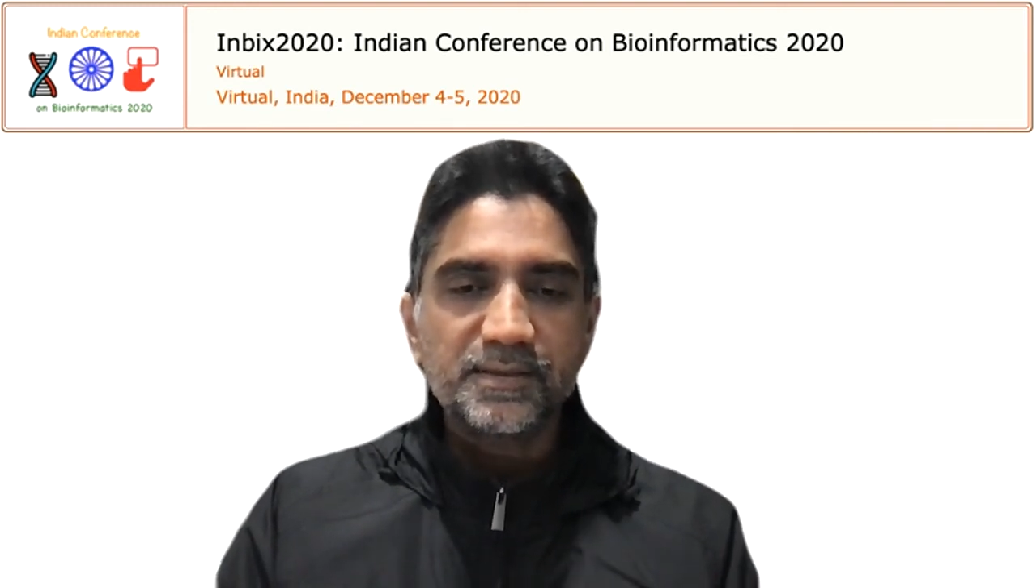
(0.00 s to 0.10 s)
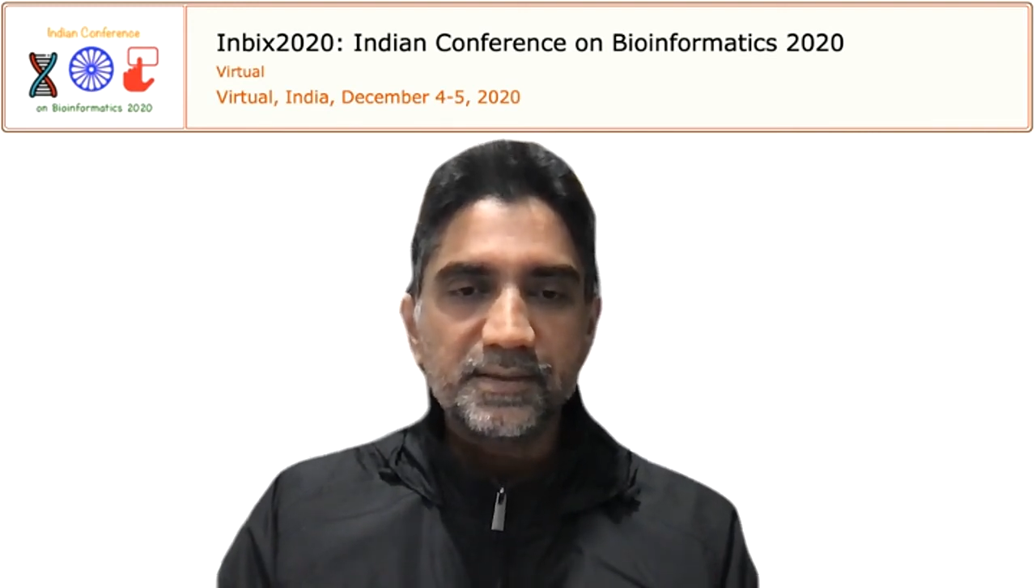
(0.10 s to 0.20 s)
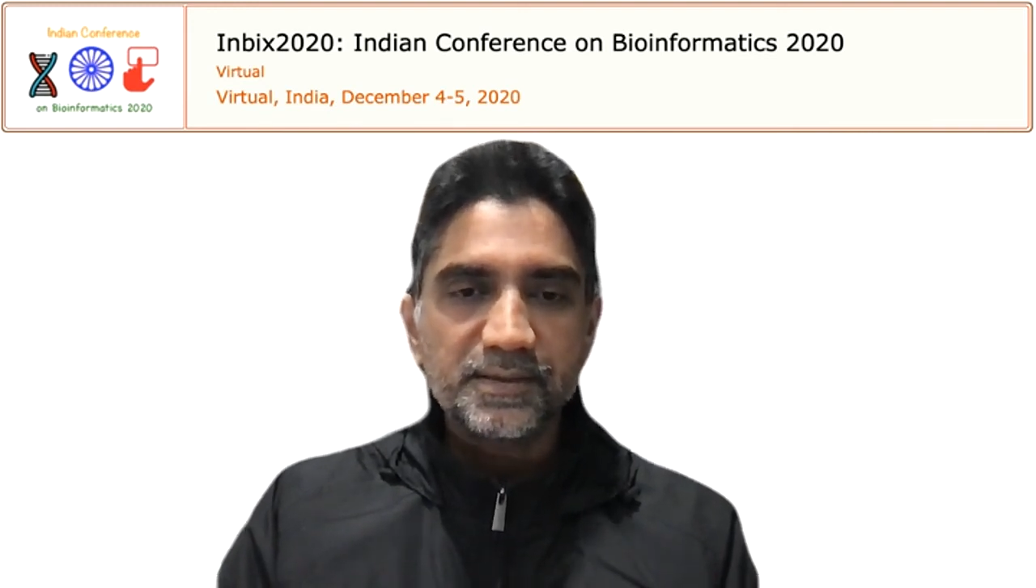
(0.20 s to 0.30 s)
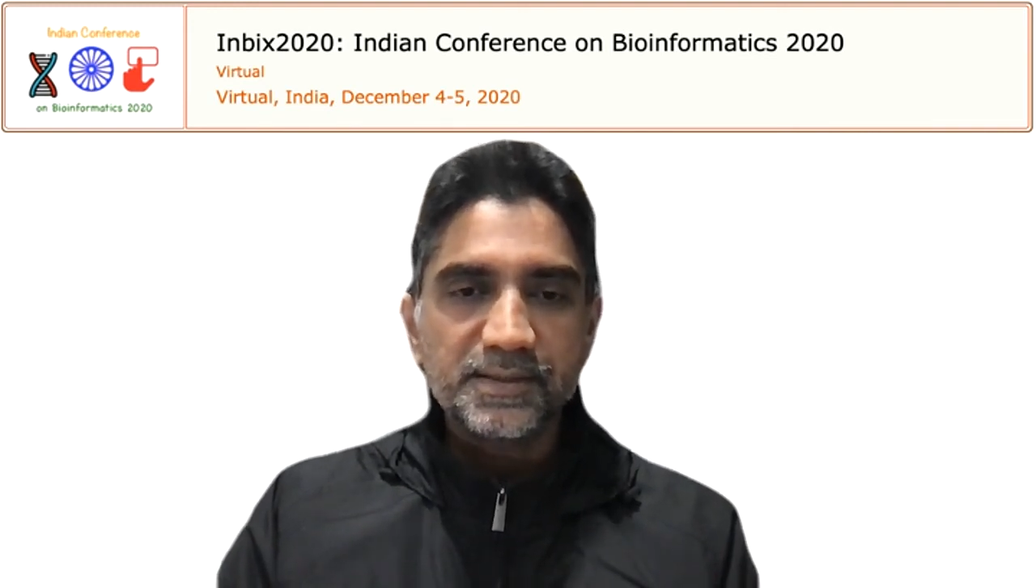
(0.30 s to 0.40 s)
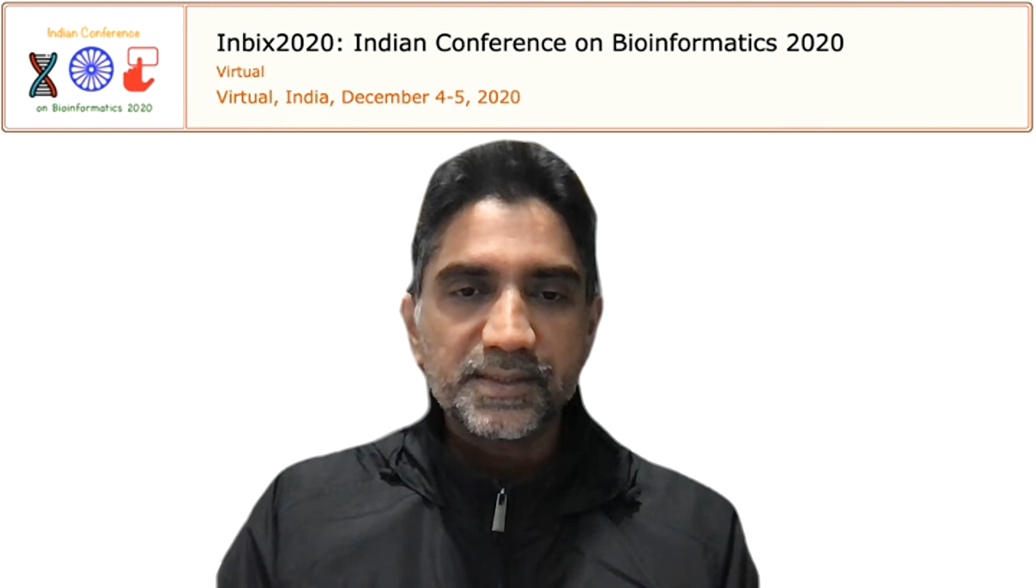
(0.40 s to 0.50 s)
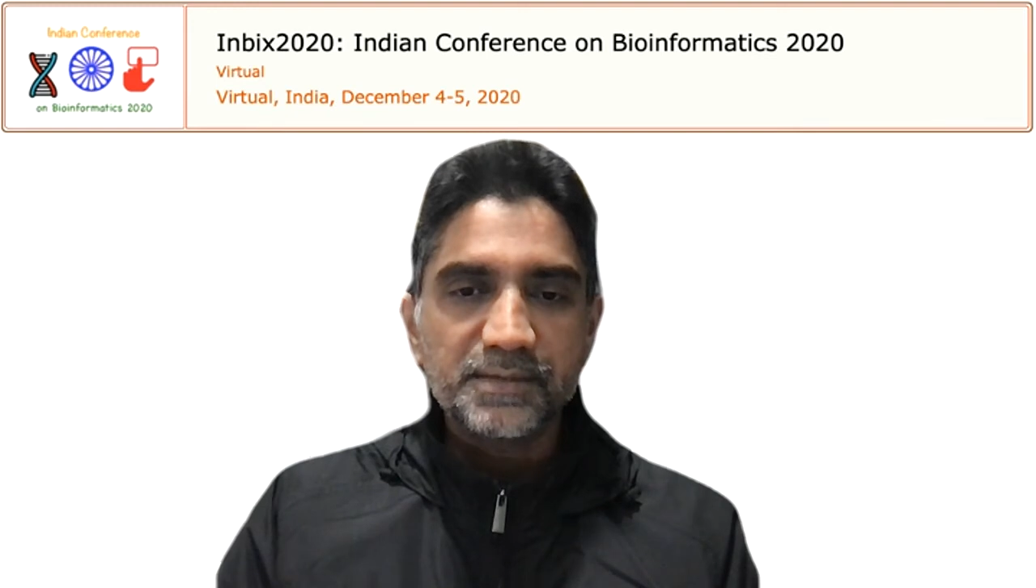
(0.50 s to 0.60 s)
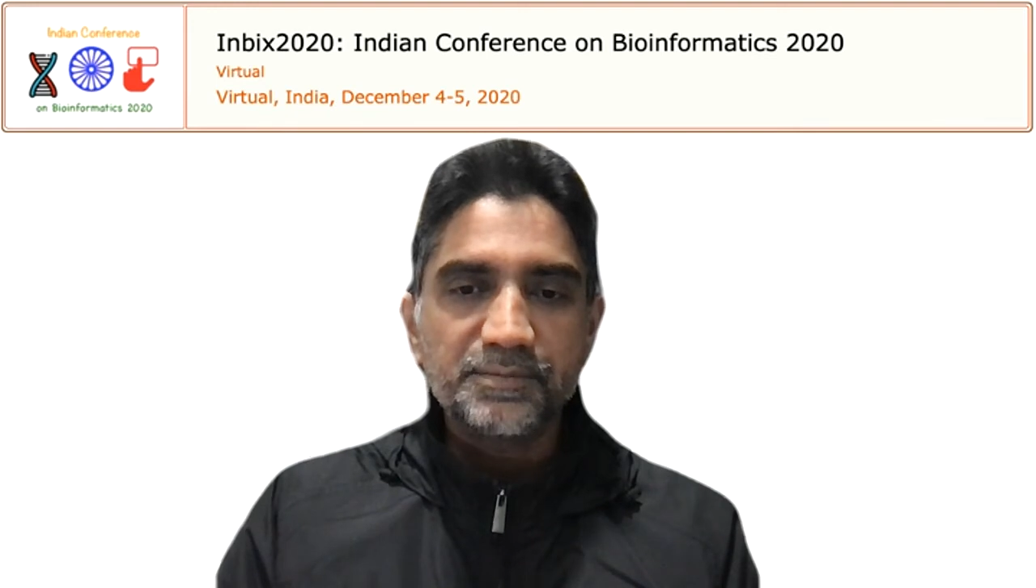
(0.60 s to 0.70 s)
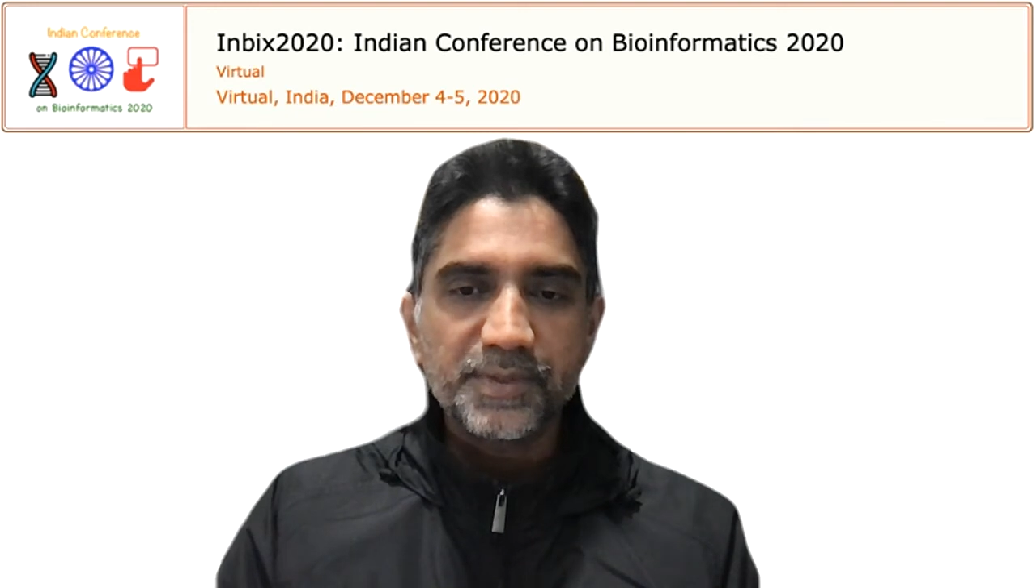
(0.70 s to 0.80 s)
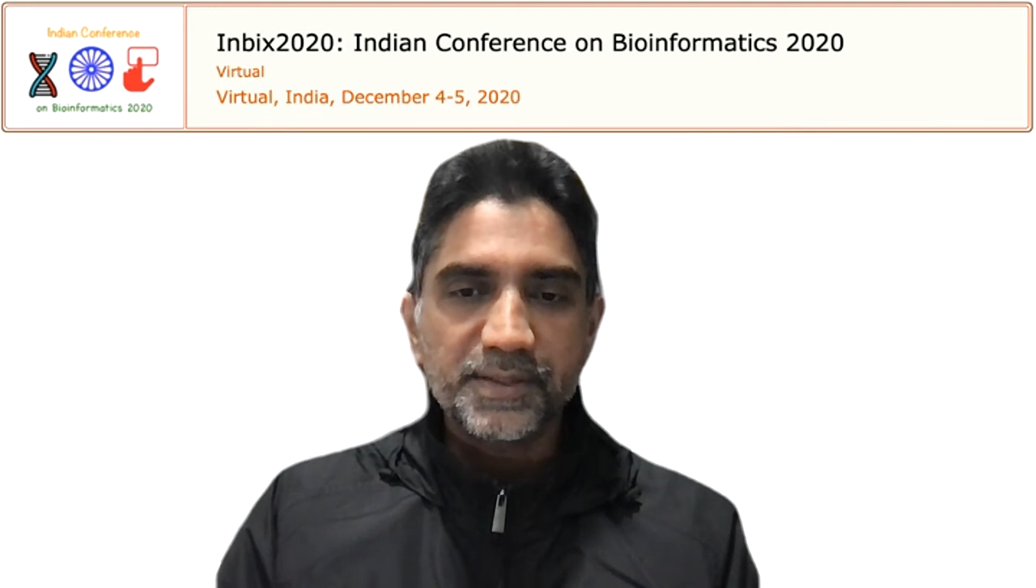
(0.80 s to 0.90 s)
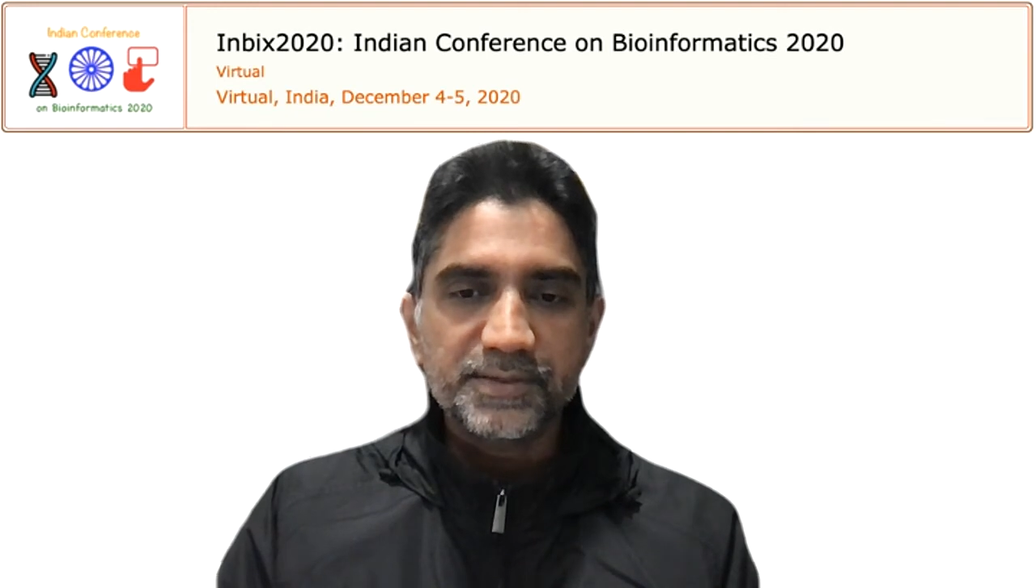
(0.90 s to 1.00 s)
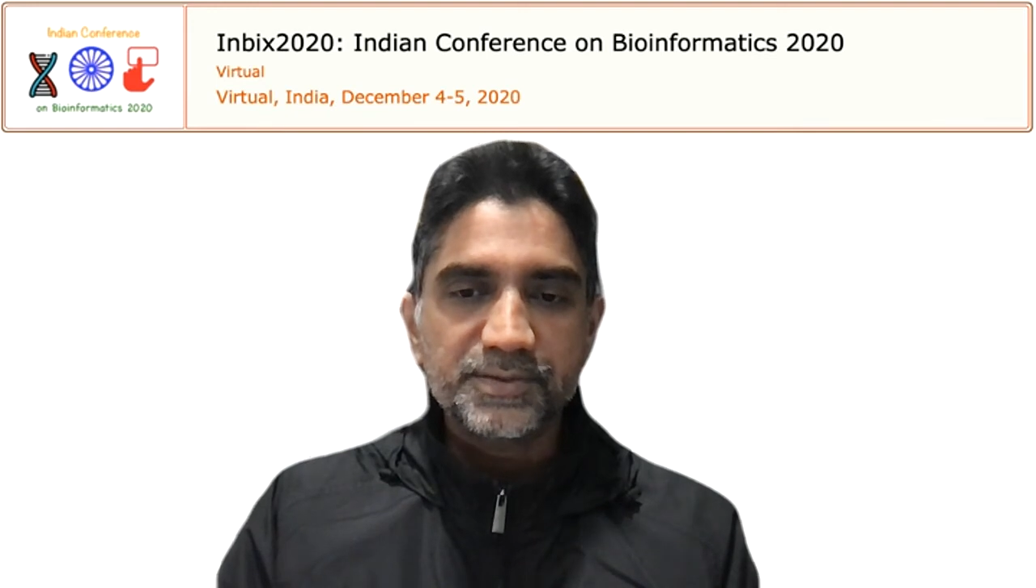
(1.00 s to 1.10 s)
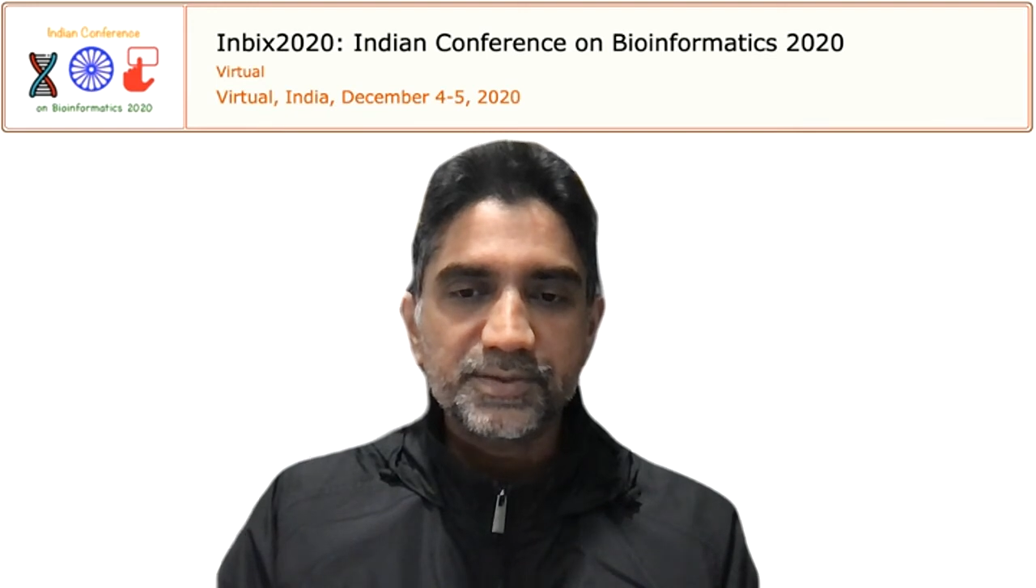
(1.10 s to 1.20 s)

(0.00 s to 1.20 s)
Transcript: third INBIX.